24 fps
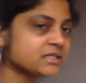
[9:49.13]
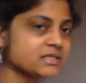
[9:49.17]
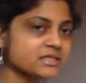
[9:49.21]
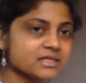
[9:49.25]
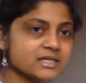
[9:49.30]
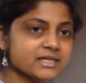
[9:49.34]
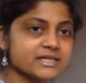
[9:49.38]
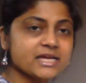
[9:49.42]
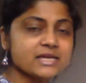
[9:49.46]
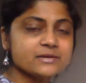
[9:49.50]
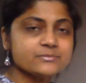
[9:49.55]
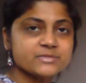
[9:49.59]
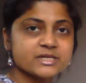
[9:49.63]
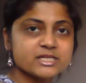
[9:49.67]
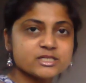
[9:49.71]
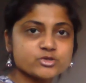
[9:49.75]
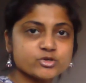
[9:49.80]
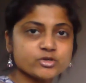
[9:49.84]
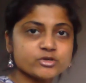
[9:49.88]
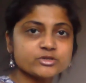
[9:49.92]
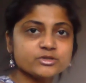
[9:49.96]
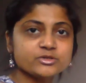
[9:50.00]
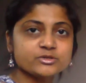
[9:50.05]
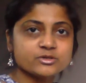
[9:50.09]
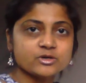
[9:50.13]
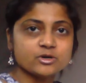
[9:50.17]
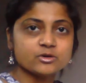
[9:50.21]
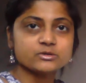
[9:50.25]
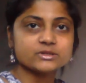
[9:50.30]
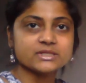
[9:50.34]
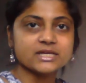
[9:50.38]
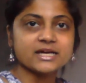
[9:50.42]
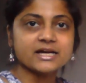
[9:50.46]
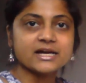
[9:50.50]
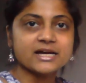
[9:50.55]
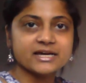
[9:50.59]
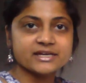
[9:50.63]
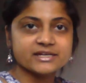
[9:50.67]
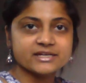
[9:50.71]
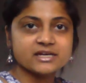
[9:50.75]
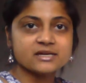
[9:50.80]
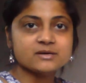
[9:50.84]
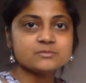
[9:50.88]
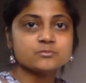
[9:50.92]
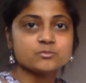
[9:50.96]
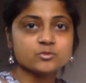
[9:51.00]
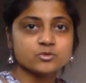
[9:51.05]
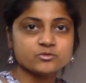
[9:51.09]
Again, make sure you note that I
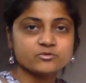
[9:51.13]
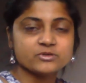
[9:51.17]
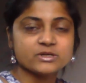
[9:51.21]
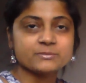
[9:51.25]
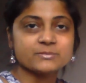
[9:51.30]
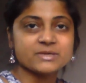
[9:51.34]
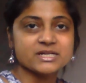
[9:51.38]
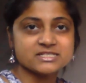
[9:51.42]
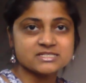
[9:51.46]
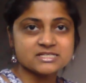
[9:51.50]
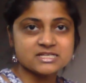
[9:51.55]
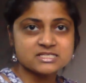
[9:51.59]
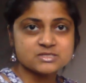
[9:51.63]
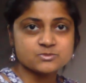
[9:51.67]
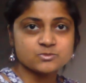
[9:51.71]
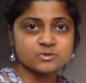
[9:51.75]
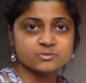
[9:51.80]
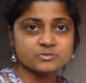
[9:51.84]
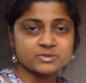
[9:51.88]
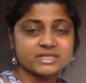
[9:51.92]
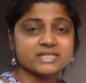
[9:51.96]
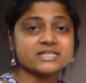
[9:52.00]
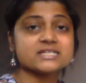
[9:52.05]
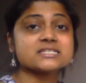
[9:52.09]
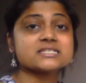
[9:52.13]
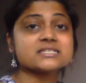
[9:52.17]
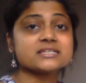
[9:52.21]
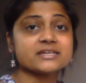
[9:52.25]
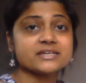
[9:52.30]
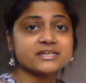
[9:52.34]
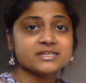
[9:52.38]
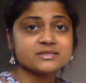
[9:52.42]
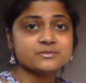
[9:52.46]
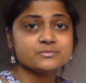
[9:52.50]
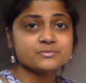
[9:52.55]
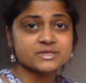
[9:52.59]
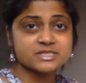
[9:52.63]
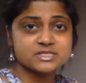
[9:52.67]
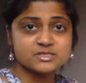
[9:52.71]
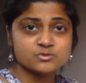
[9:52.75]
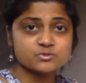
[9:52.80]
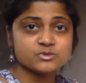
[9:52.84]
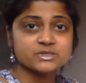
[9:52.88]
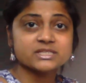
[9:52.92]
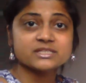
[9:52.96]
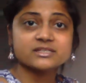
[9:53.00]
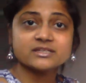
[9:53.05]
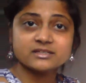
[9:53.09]
am moving my decimal place in
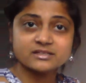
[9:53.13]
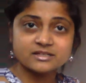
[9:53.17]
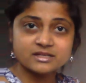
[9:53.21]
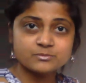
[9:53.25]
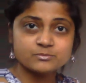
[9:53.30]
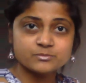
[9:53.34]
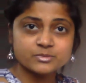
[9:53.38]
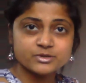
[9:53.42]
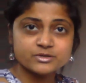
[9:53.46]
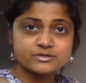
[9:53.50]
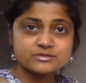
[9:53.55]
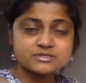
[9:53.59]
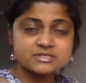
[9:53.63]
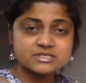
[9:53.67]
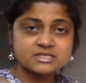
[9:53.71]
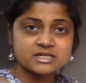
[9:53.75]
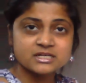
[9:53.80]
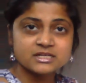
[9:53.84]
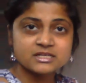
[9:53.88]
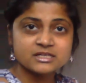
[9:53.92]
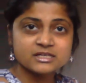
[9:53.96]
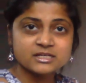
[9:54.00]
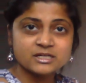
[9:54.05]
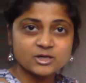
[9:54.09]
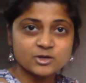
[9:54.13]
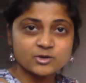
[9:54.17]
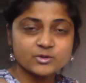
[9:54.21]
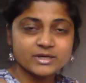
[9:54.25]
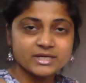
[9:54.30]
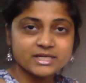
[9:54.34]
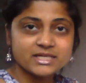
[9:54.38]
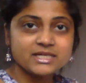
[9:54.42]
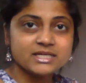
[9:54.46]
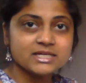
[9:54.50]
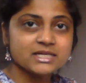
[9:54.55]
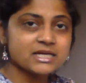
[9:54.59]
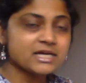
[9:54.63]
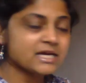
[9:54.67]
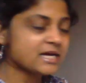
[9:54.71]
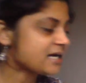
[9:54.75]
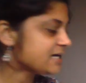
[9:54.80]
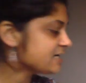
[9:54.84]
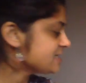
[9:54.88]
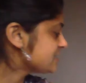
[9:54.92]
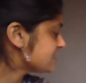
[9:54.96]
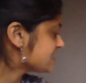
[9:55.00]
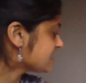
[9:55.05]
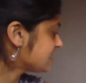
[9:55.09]
between the numbers, okay?
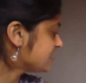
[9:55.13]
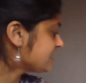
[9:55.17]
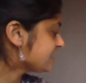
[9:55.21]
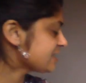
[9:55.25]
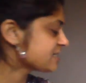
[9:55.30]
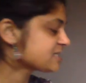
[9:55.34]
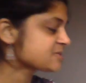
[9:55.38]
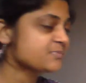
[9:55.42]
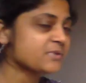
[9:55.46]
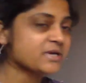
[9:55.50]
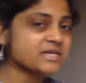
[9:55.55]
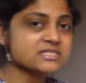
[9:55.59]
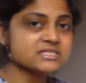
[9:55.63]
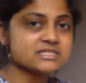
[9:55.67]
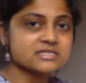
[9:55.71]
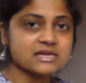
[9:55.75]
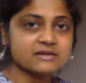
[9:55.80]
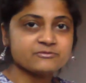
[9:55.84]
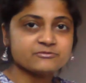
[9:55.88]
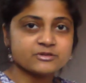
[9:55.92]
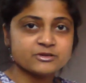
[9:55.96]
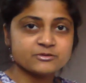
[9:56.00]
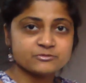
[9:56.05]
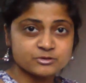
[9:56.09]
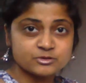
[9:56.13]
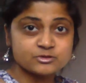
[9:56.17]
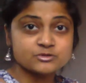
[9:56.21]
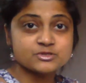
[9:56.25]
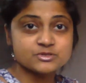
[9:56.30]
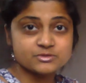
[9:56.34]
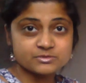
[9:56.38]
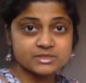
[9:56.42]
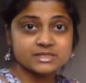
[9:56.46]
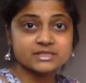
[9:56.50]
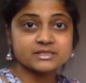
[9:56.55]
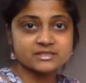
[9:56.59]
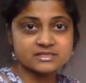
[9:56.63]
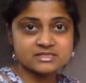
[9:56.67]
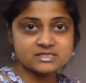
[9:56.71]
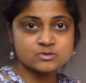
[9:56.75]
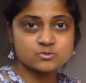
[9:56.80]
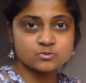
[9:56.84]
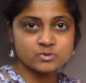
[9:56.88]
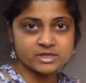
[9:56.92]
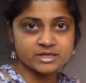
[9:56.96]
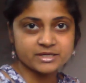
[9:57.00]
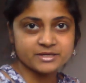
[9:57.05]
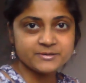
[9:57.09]
And it's best that if you do it this
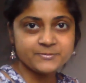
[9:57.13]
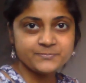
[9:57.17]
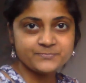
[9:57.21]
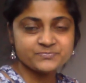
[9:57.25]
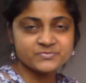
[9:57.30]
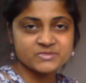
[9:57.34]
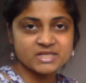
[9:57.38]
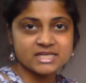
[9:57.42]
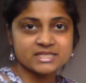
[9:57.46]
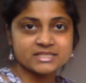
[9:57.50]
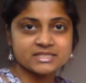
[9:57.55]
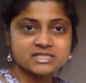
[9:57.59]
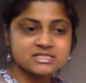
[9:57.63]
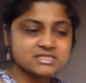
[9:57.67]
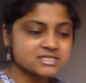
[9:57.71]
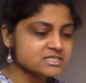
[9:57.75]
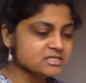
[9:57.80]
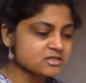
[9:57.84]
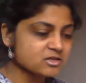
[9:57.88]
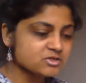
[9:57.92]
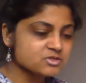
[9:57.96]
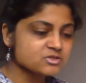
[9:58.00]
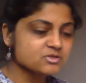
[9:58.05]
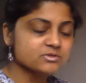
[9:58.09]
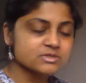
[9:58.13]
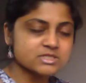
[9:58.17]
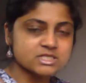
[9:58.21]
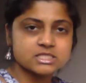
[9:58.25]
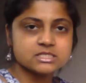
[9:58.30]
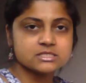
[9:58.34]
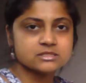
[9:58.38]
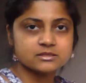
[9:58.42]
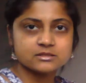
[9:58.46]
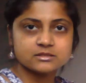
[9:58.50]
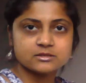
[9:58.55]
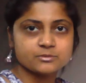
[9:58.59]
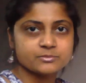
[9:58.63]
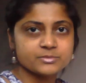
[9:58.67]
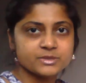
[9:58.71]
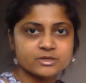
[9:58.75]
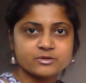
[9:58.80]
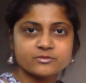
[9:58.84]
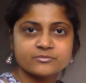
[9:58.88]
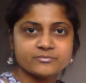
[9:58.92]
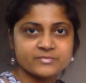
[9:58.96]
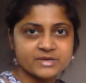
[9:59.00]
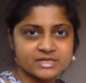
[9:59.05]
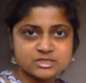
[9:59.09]
way. And this is also just a little bit
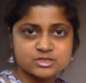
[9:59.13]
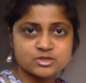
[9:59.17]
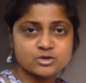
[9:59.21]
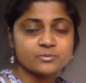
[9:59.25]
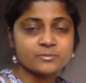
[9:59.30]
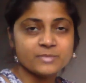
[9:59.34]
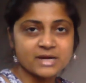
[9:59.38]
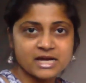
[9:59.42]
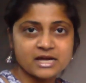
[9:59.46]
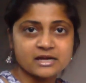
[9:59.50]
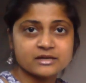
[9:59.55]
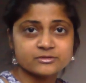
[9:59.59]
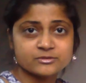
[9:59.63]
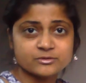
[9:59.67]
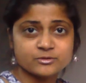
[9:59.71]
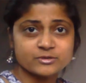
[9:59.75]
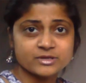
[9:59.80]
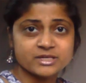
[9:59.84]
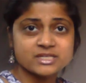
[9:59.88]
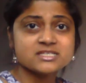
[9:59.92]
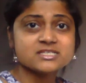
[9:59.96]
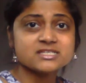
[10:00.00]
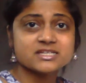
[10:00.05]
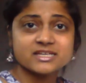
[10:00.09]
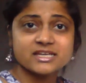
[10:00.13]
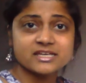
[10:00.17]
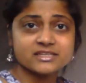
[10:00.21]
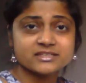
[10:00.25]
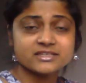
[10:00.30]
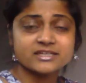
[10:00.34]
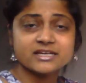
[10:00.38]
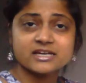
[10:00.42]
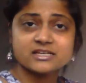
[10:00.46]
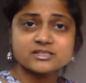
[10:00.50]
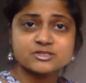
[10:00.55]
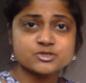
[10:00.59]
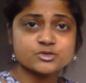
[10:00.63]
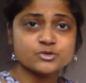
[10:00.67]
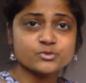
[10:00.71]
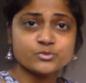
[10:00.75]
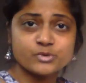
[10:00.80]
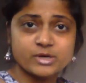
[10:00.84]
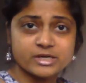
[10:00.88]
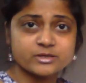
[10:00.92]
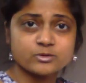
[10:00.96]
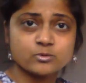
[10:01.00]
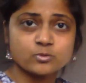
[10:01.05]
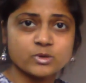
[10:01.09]
of mental math, okay, to get the answer
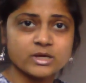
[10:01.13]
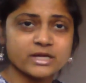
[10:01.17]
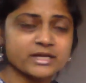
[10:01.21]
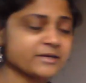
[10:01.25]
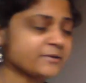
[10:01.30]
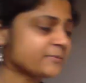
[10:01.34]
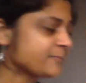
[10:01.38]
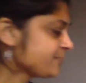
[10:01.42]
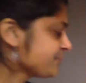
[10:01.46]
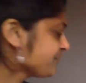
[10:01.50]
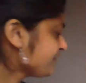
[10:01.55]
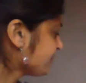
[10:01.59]
right away.